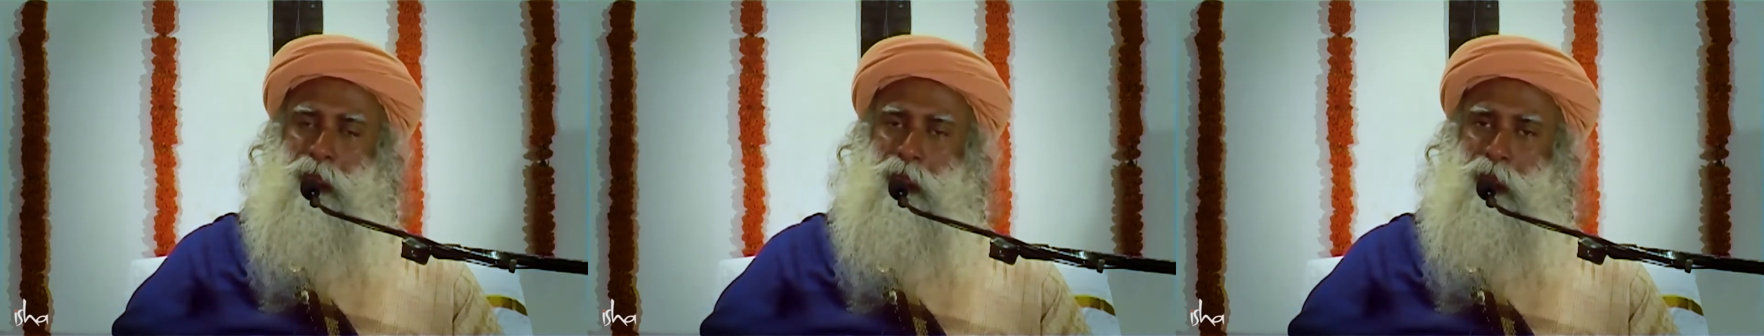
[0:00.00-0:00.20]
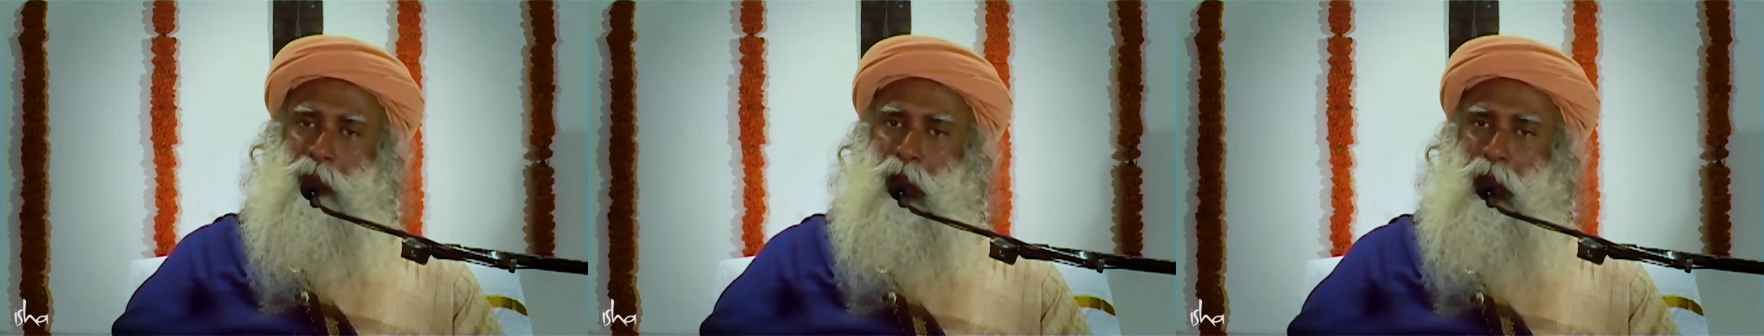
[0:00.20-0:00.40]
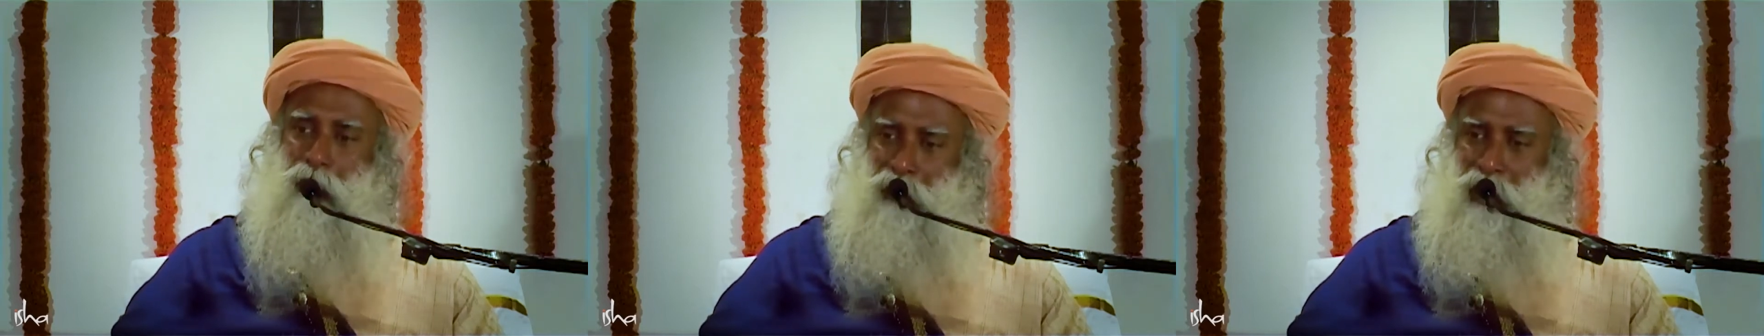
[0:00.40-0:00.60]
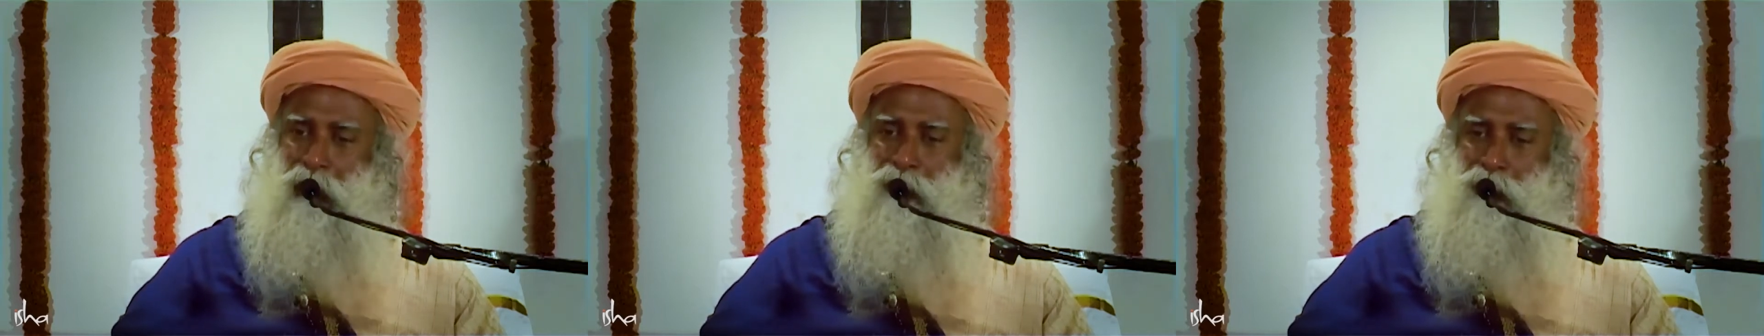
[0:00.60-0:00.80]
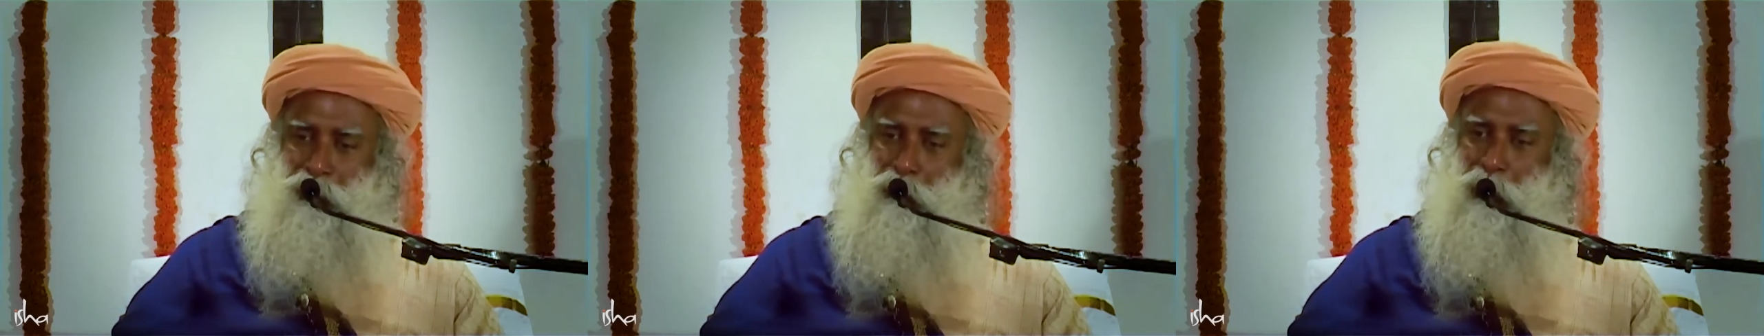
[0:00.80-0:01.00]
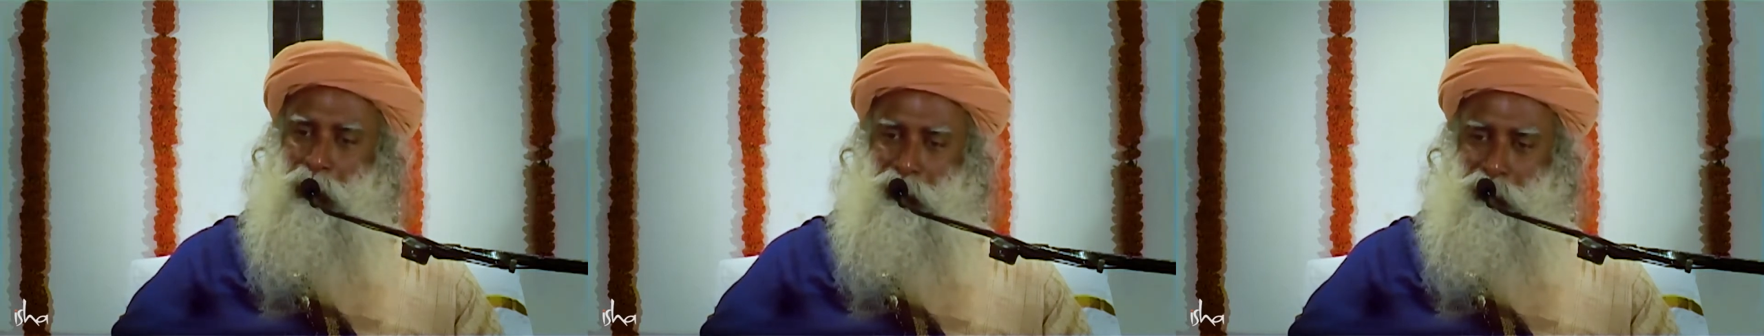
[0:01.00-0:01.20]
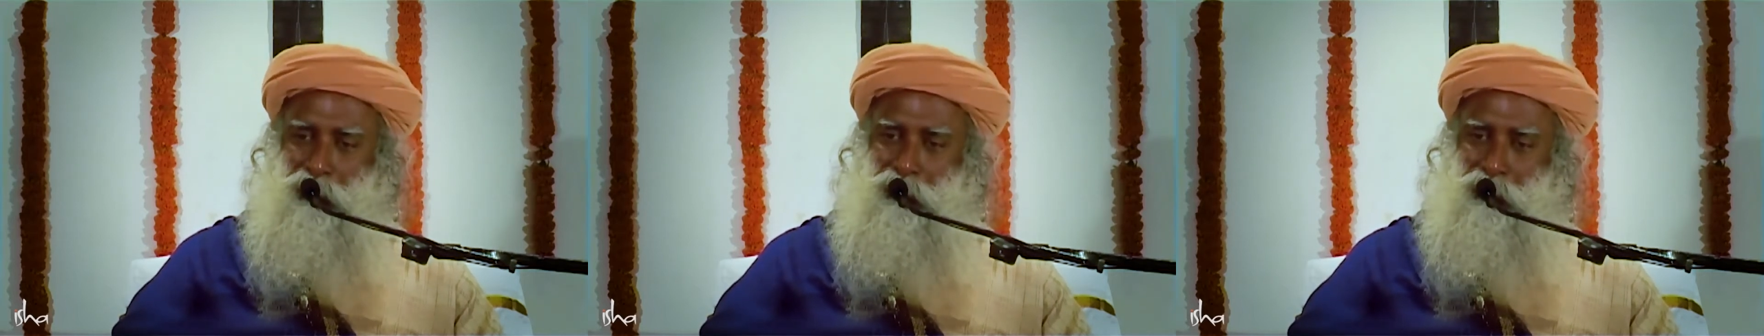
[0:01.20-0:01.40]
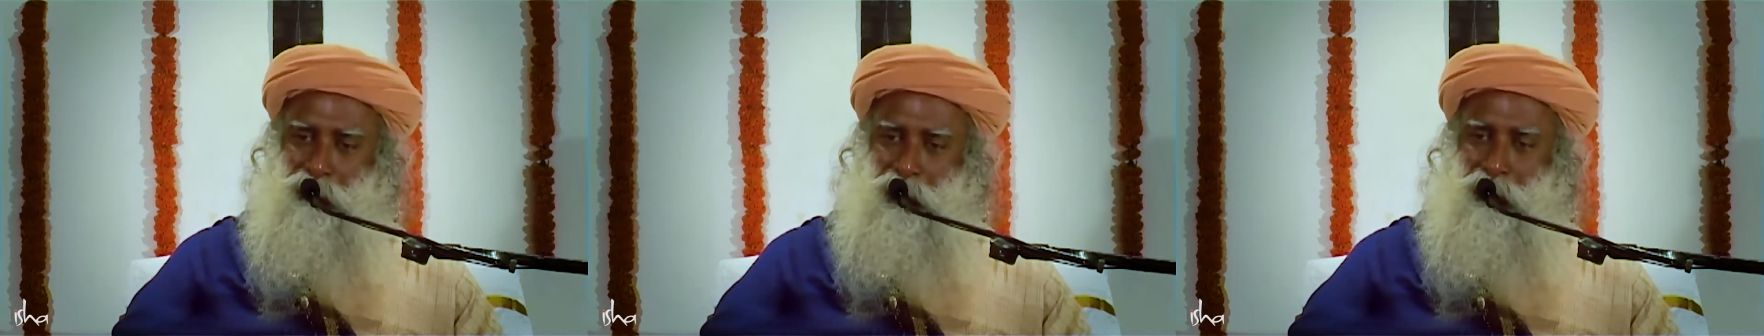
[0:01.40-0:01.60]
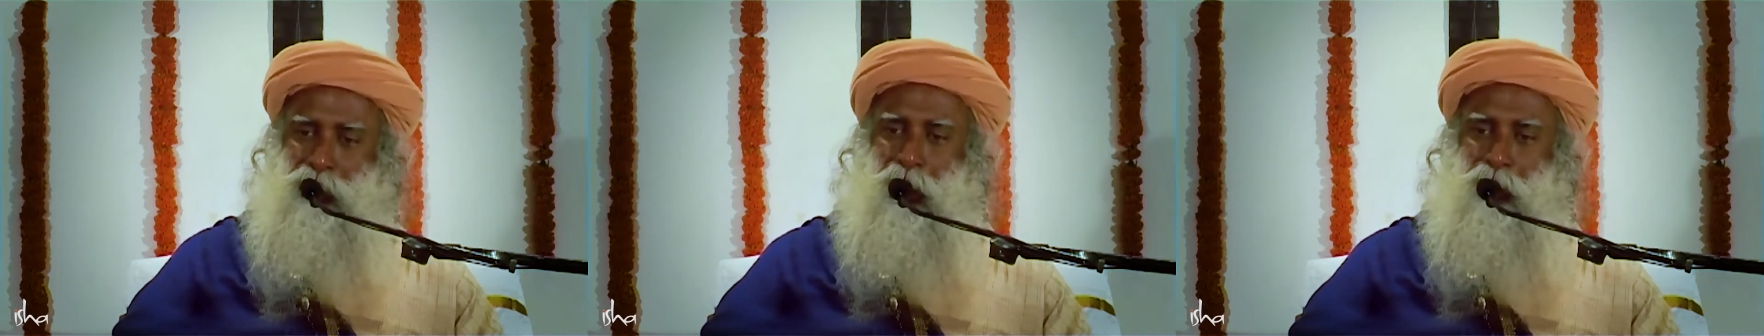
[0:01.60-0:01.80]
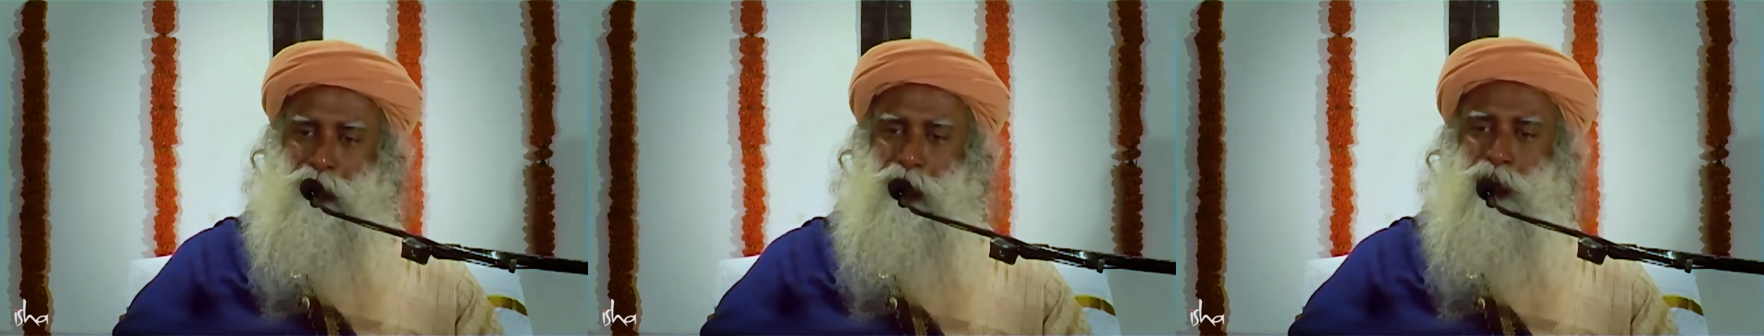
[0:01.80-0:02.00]
How life is made, that's
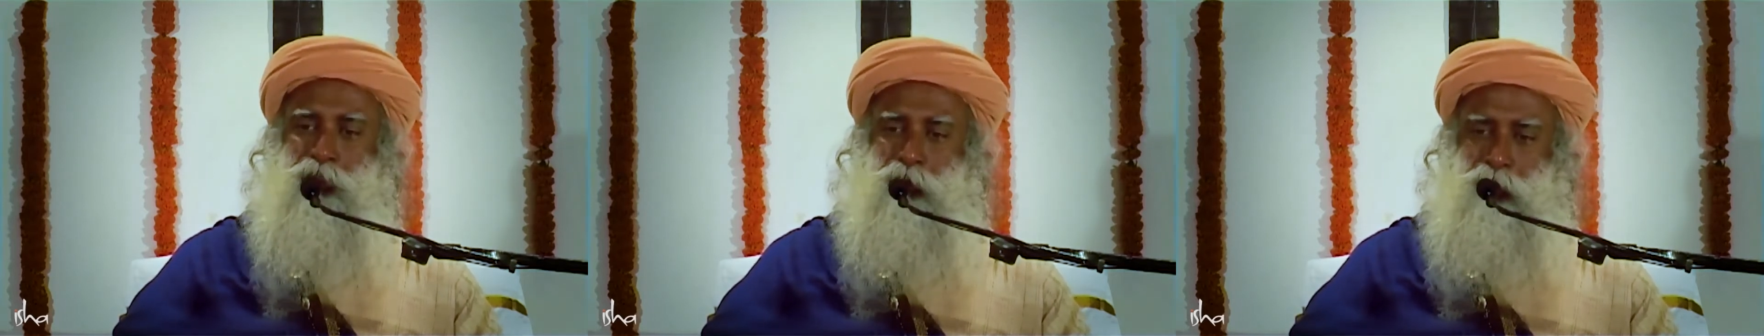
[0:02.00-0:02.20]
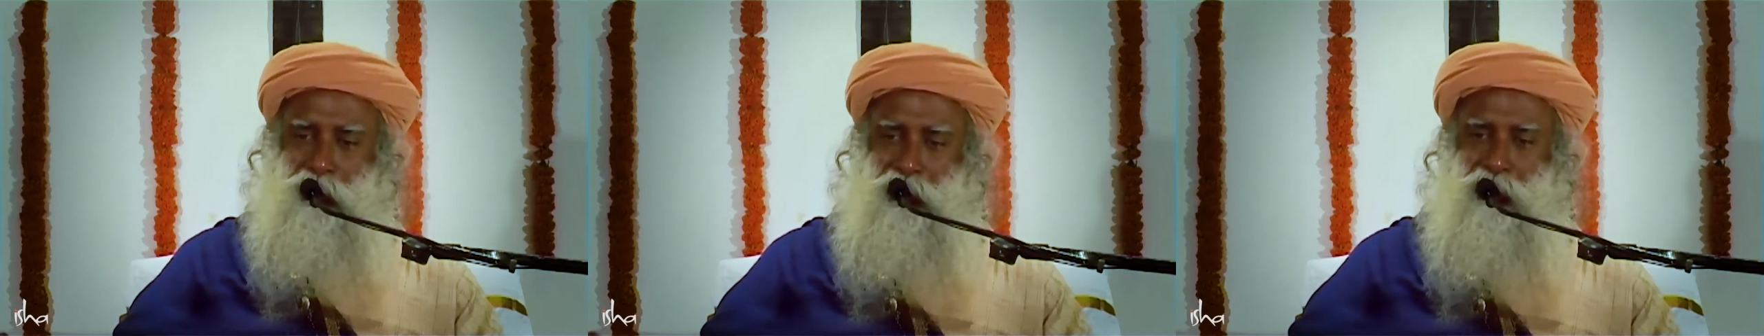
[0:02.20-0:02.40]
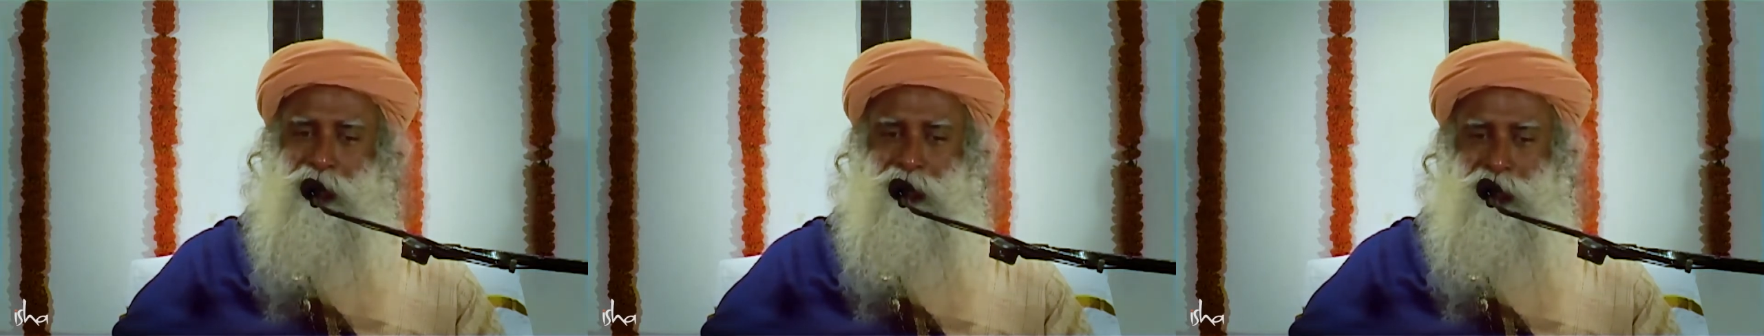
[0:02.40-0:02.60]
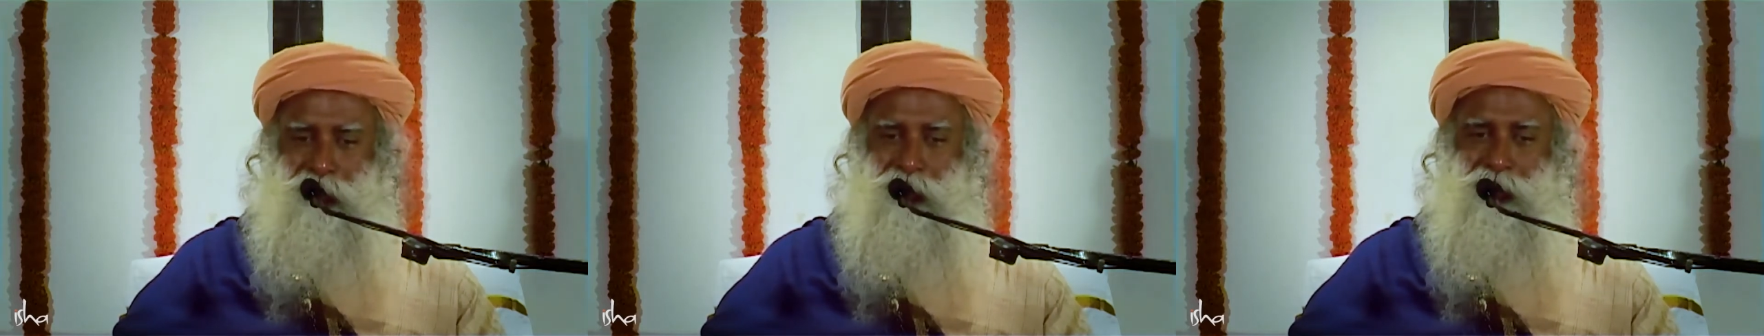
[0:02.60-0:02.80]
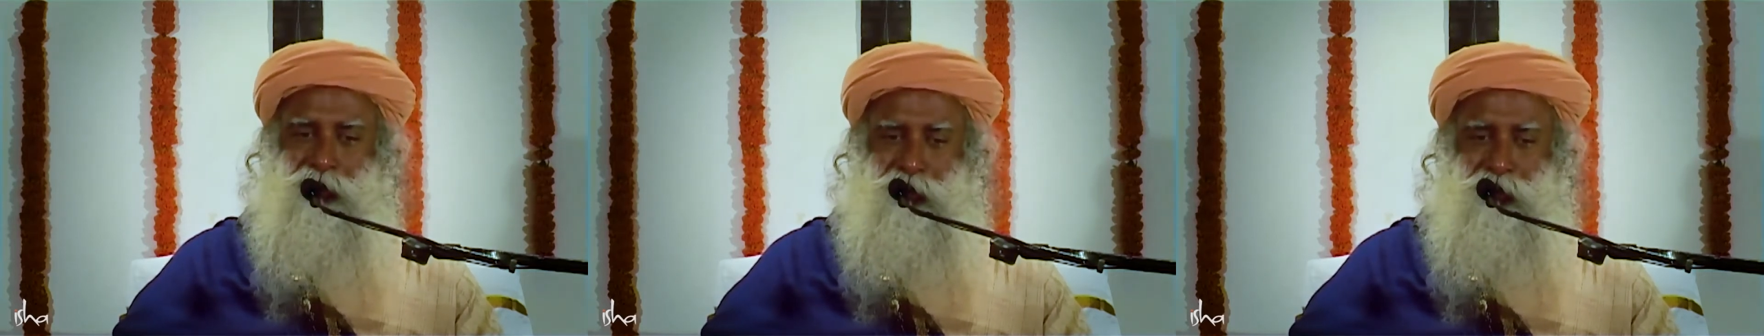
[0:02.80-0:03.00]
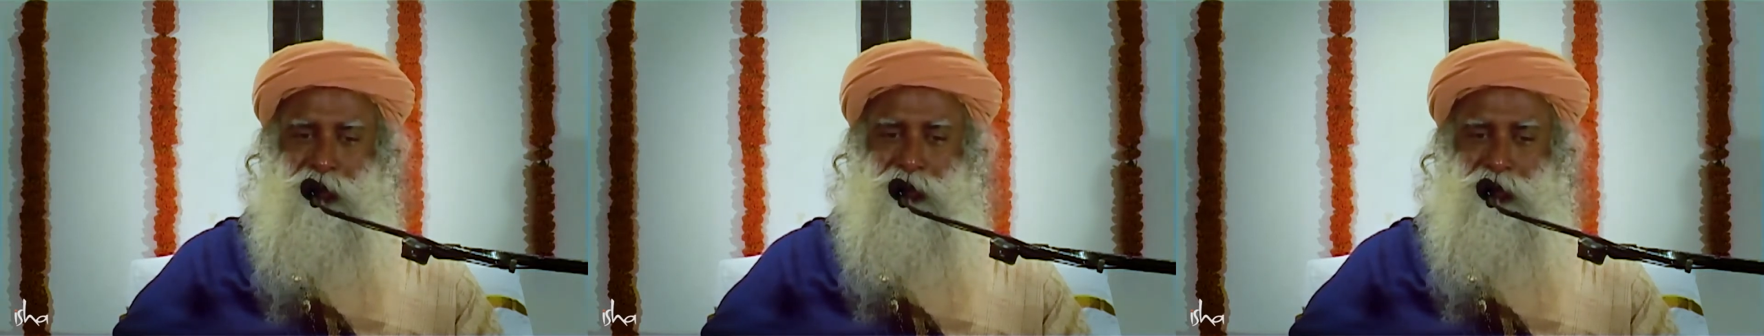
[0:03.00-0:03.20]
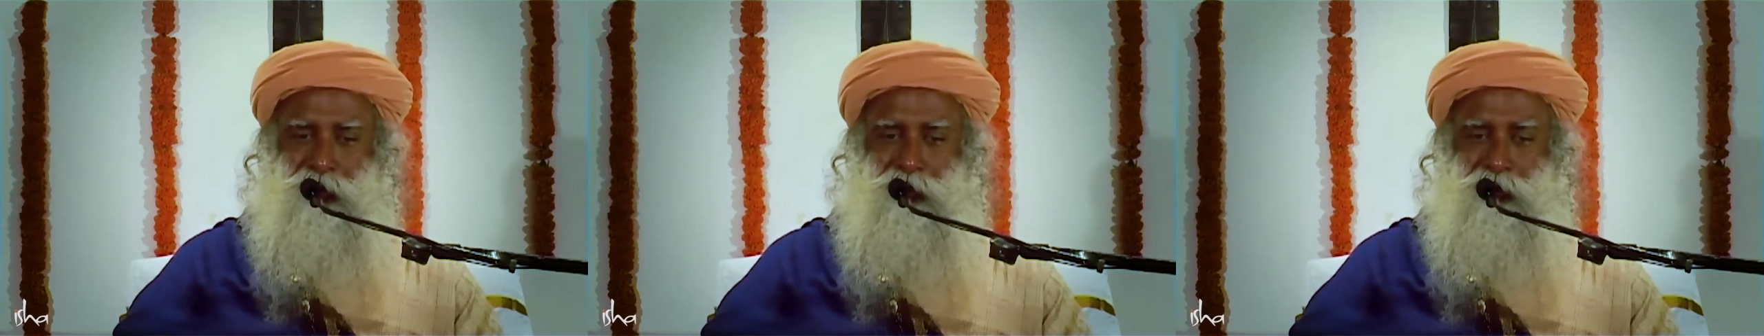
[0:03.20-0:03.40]
how the story is.